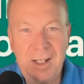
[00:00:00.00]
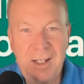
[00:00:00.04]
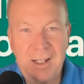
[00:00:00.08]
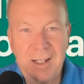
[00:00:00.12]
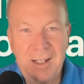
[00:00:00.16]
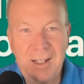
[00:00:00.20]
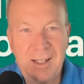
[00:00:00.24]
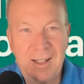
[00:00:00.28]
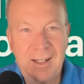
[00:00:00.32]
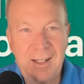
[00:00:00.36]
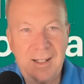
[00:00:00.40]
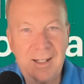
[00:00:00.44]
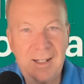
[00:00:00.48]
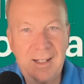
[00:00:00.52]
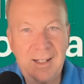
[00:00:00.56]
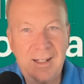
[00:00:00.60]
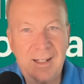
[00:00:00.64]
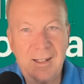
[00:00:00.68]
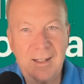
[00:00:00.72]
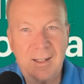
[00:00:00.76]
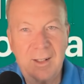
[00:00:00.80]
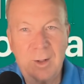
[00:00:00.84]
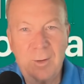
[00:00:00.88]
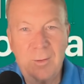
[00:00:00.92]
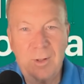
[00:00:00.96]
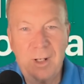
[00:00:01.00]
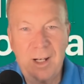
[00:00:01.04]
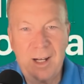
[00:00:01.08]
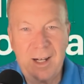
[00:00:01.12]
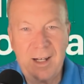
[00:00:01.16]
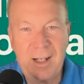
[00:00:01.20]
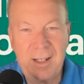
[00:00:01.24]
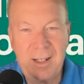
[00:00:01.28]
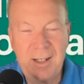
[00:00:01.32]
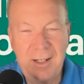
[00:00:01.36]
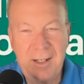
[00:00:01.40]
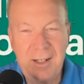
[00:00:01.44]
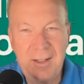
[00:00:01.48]
and low
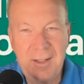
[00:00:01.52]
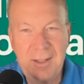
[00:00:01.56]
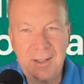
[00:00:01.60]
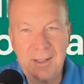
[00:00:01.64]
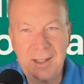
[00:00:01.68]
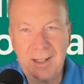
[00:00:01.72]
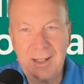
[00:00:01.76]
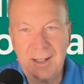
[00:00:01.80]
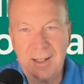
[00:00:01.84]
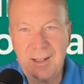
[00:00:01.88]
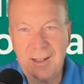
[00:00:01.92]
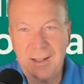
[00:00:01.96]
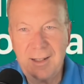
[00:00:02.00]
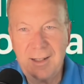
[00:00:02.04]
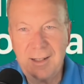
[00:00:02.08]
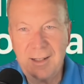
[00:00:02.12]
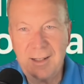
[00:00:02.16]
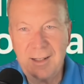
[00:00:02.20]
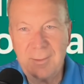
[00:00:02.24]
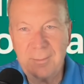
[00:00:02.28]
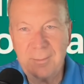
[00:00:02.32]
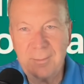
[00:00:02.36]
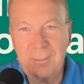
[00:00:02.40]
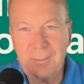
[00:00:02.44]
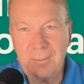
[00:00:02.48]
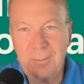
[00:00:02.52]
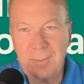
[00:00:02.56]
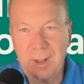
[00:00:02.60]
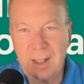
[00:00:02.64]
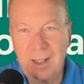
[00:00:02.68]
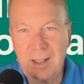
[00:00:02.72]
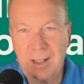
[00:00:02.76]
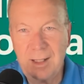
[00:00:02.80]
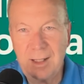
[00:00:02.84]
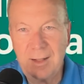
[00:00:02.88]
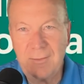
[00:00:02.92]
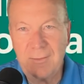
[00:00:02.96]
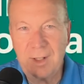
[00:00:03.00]
90s, and
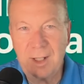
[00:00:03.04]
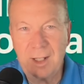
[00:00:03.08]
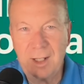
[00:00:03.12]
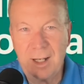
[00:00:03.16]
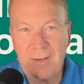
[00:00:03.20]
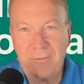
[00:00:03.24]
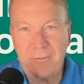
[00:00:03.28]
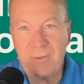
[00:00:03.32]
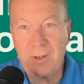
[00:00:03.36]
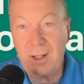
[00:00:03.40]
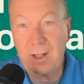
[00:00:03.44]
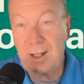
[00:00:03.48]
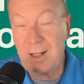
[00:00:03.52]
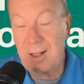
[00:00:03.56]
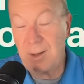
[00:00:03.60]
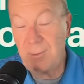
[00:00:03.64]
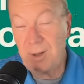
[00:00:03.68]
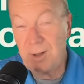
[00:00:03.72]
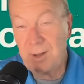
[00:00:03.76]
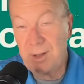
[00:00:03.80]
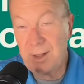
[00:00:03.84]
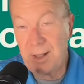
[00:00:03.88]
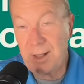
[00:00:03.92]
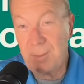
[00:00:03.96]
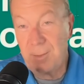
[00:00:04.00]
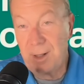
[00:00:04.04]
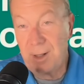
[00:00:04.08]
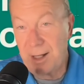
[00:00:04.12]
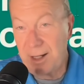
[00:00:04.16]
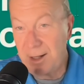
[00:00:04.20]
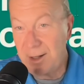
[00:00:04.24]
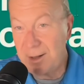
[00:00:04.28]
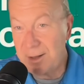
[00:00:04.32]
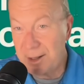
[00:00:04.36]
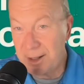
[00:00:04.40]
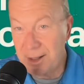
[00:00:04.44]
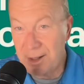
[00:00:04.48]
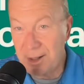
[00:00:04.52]
loving life. I will say my
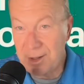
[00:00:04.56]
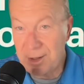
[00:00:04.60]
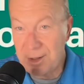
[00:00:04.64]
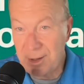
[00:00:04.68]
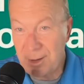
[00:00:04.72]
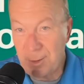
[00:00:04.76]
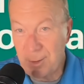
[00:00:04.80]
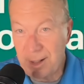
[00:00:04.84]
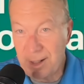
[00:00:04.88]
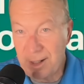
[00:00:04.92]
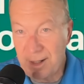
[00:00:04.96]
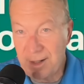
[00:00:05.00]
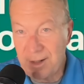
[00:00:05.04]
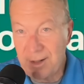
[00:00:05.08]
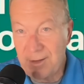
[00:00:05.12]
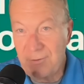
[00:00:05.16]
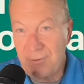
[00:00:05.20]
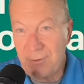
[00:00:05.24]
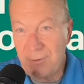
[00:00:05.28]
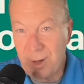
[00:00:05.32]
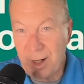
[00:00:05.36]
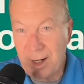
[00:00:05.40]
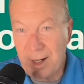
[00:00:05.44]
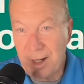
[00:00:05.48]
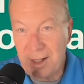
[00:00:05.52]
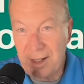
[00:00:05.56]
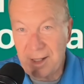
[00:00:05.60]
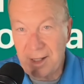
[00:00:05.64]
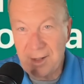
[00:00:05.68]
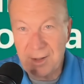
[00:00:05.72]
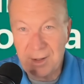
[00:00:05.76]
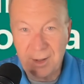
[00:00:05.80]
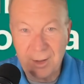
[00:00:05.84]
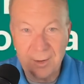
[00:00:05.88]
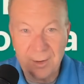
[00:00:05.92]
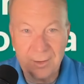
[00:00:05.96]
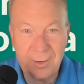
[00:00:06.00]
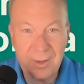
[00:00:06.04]
air conditioner went out on Friday,
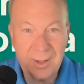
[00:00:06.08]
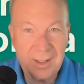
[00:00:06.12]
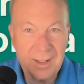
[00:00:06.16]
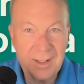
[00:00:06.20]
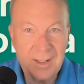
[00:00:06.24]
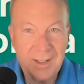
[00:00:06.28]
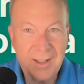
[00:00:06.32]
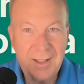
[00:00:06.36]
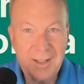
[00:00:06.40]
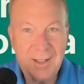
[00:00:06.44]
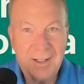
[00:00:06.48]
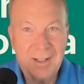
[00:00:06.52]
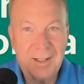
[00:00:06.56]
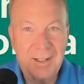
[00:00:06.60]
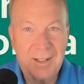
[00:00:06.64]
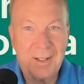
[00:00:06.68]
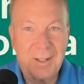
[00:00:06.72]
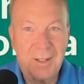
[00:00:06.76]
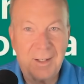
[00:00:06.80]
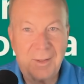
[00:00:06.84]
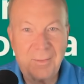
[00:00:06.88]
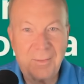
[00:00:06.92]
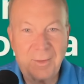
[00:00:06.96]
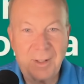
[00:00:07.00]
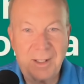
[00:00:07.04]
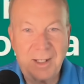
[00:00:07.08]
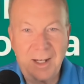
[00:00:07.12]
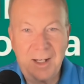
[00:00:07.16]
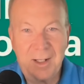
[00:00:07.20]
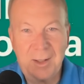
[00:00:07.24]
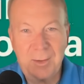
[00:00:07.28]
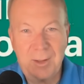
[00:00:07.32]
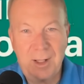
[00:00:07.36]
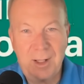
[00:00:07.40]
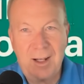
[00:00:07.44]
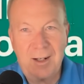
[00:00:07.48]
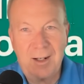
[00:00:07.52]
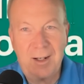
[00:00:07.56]
so 3 days
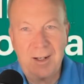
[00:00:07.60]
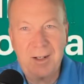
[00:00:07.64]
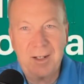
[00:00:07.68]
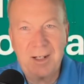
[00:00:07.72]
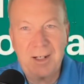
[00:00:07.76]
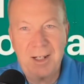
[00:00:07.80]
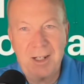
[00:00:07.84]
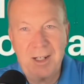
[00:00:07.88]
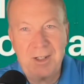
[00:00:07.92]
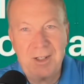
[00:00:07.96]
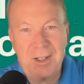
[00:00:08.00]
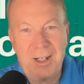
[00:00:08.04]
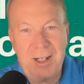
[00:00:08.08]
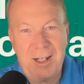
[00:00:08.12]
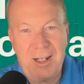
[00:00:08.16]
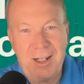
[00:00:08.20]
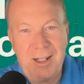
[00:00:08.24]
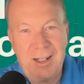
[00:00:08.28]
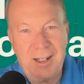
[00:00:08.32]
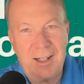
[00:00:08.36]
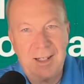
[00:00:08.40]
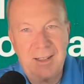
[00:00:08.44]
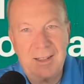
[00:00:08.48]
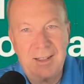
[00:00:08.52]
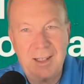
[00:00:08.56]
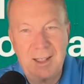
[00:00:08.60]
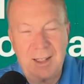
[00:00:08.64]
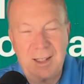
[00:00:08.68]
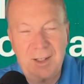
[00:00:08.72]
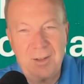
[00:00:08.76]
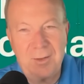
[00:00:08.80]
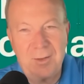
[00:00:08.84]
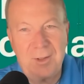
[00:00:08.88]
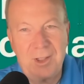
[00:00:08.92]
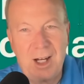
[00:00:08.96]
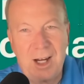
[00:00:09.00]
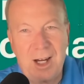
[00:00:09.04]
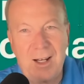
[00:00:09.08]
without air conditioning. It's a
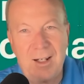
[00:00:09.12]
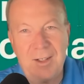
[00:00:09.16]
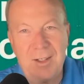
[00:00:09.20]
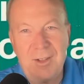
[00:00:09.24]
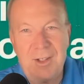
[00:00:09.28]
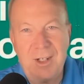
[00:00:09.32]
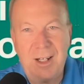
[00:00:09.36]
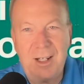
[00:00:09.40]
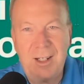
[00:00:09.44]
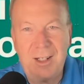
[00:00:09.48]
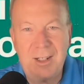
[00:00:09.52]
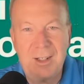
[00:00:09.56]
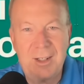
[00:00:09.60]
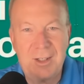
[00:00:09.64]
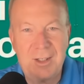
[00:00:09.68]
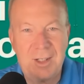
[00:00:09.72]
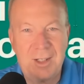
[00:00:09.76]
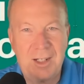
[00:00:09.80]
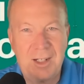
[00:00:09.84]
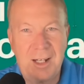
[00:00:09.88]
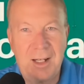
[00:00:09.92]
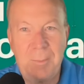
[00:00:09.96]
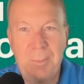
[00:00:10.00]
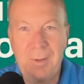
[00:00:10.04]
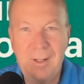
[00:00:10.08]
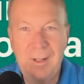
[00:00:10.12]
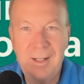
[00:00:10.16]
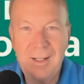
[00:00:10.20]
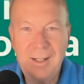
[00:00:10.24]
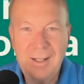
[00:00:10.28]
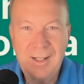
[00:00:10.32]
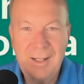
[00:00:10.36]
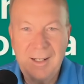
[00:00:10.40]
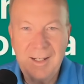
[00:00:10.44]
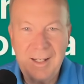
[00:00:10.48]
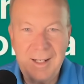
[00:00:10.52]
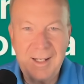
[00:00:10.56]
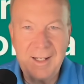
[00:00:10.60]
little challenging to sleep
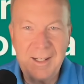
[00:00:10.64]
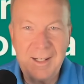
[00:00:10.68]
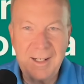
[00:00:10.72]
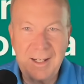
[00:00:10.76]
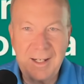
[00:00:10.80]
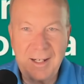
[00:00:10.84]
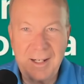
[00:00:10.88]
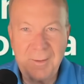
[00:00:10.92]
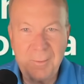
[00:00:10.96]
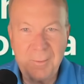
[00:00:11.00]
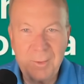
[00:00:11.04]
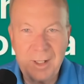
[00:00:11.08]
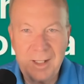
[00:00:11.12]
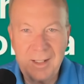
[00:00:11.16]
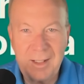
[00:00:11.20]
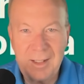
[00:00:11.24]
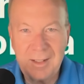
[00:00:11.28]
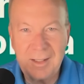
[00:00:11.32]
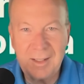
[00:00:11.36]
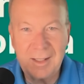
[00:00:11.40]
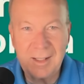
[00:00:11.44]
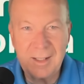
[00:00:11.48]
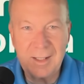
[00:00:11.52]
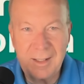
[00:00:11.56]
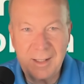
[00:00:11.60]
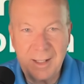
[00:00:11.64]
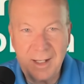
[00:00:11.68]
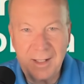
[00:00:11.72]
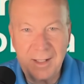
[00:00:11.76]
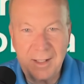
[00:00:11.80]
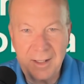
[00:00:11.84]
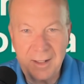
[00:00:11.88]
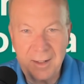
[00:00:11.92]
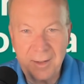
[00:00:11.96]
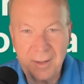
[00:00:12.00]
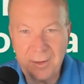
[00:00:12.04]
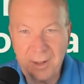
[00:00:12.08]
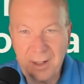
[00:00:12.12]
at night when it's
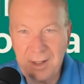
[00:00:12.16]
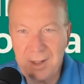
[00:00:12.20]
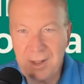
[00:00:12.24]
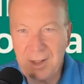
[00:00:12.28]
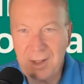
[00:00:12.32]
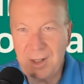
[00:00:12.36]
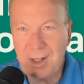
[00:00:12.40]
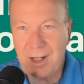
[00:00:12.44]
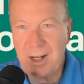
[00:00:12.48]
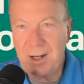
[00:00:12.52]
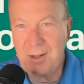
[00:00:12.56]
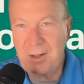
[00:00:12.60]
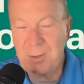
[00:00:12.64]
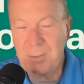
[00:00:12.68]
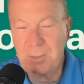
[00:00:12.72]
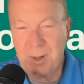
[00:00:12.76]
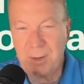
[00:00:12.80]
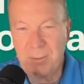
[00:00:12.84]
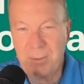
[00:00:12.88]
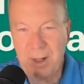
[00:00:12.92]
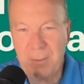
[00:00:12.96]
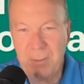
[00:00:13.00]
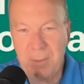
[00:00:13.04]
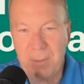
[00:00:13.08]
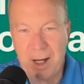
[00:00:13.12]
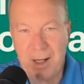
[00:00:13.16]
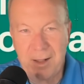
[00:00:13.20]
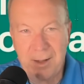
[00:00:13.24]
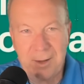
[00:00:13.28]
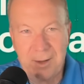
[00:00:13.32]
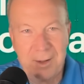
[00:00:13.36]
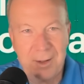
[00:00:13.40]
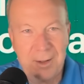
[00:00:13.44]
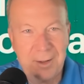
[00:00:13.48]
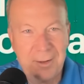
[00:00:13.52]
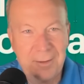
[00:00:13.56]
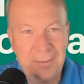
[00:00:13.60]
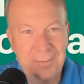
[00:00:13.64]
90 degrees in your house, but we manage.